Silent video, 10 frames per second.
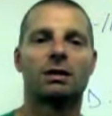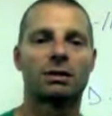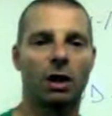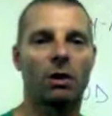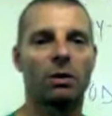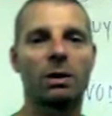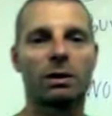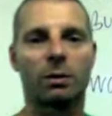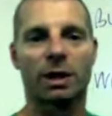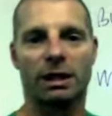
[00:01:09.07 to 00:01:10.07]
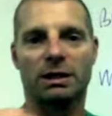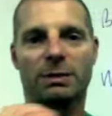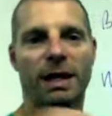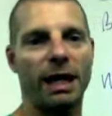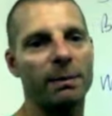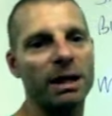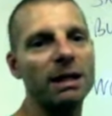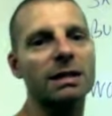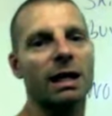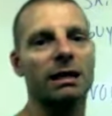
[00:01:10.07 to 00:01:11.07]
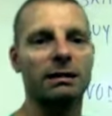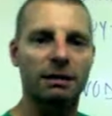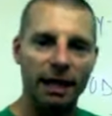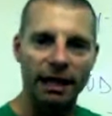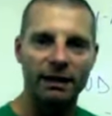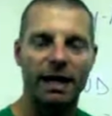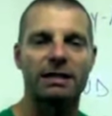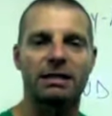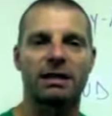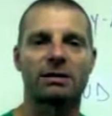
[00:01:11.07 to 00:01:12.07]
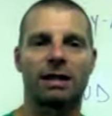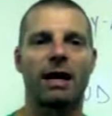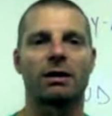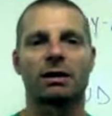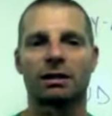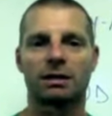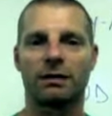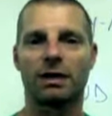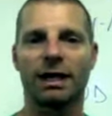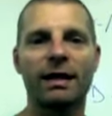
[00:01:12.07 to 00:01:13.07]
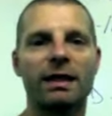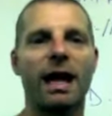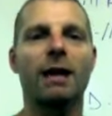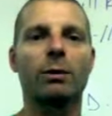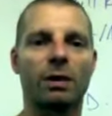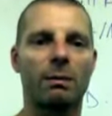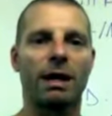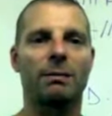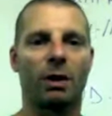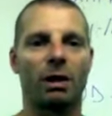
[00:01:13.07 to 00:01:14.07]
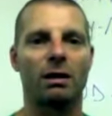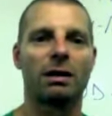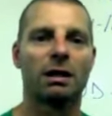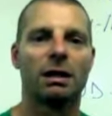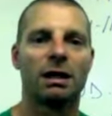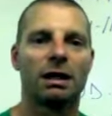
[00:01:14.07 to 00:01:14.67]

So we're going to spend 8 minutes on getting that skill down, because if you get that with the med ball,